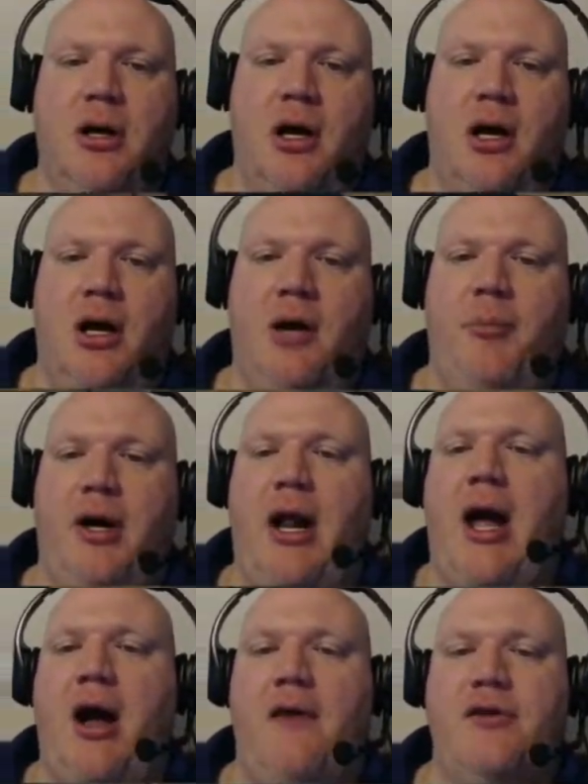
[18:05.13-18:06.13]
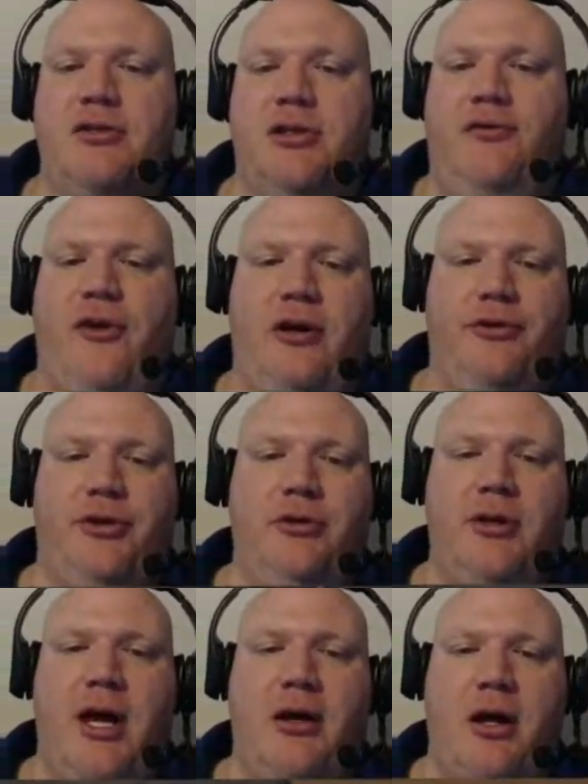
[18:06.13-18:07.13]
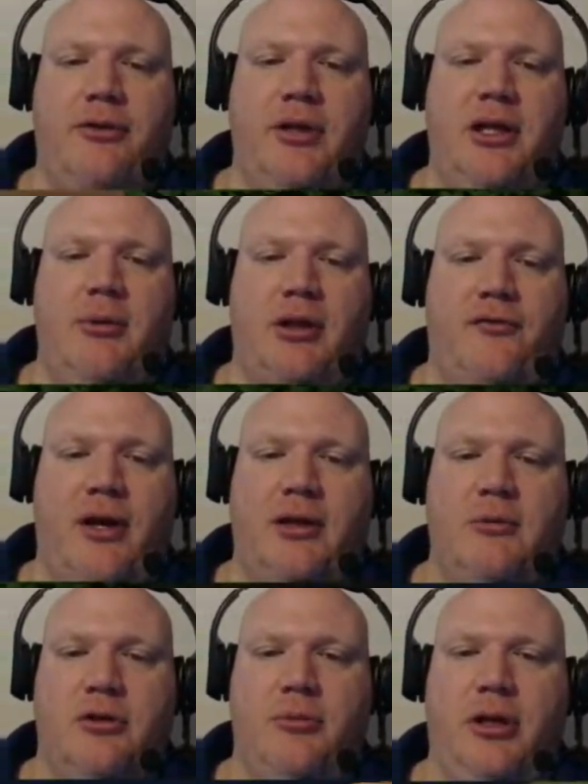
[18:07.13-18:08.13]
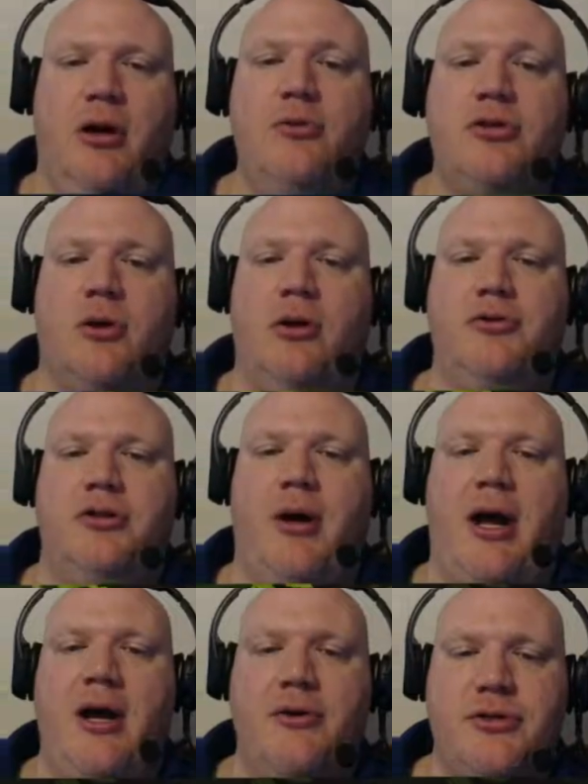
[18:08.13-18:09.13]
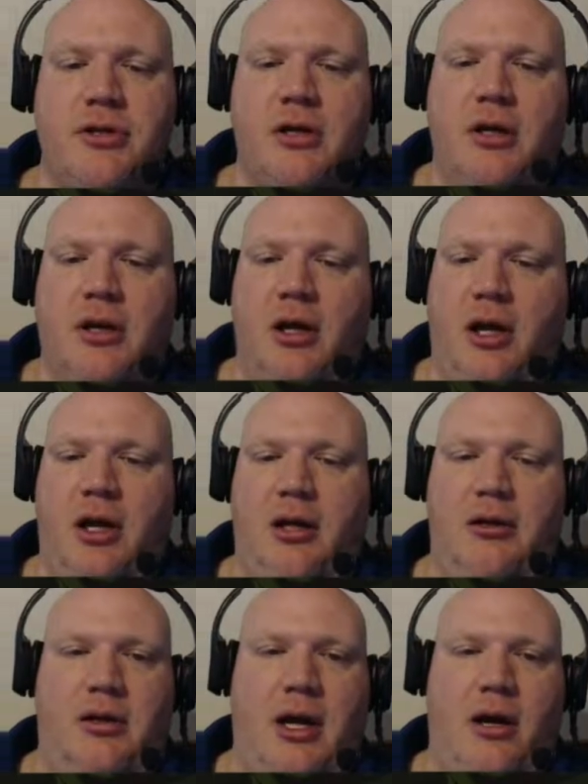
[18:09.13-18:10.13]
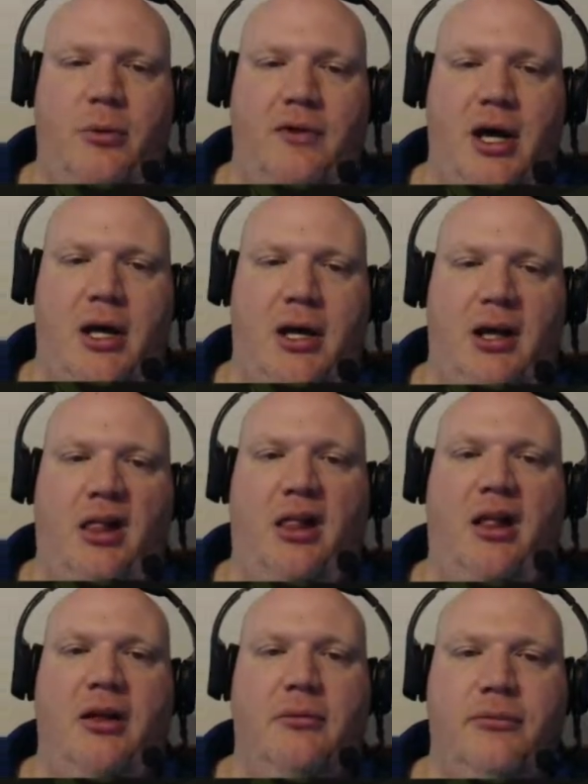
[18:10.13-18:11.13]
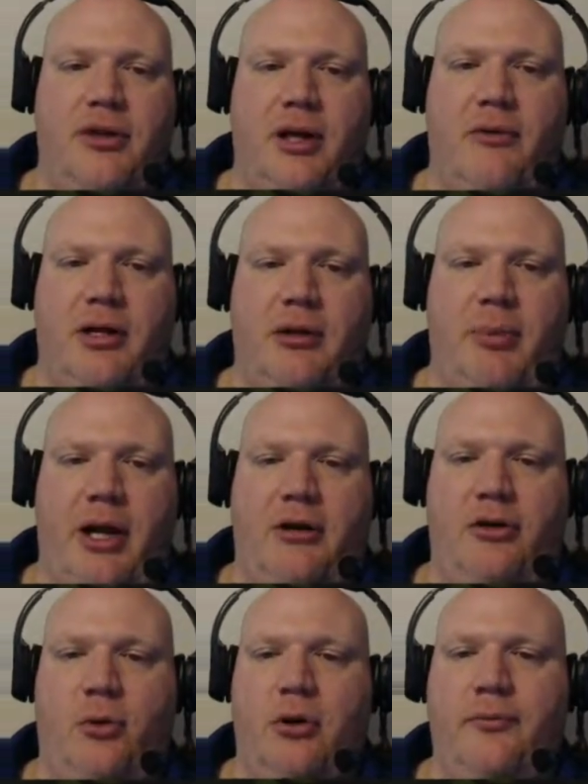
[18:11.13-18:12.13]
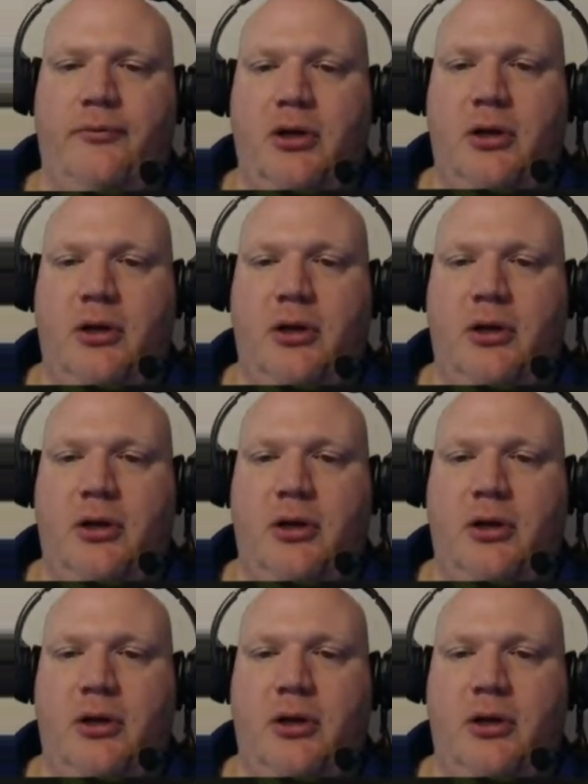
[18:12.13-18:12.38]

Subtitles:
But I obviously failed to do that, not thinking about the fact that it was going to be oh so close to my house, and now we've got a thing right at the back door.